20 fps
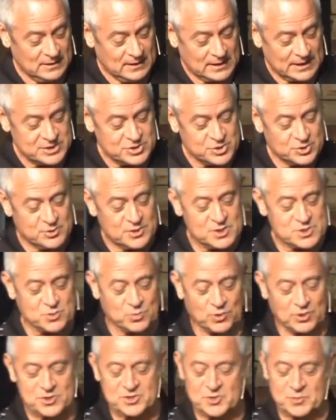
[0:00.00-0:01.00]
And Jewish
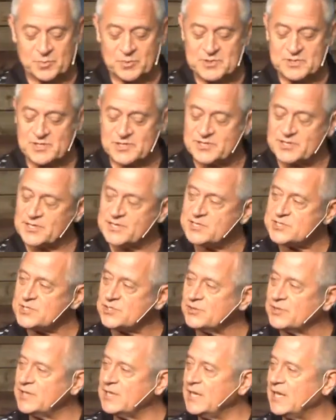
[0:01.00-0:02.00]
worship was
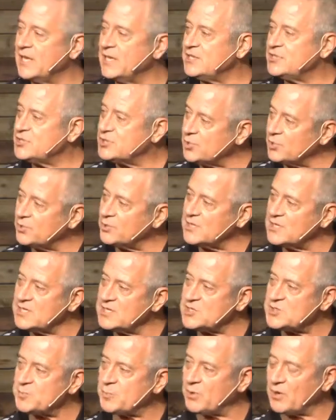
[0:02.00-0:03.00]
essentially a
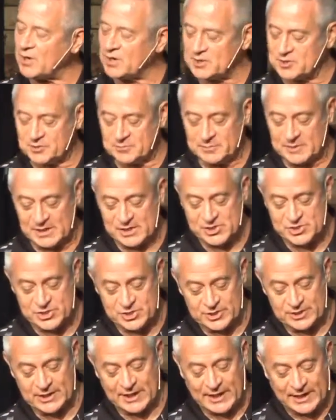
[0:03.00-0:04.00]
joyous
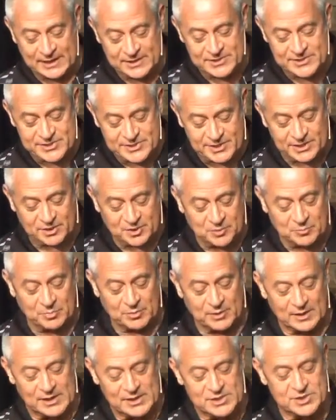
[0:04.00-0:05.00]
proclamation and
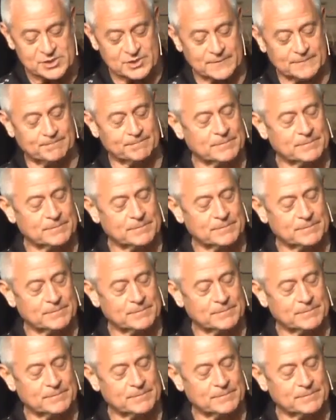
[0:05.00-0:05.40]
celebration.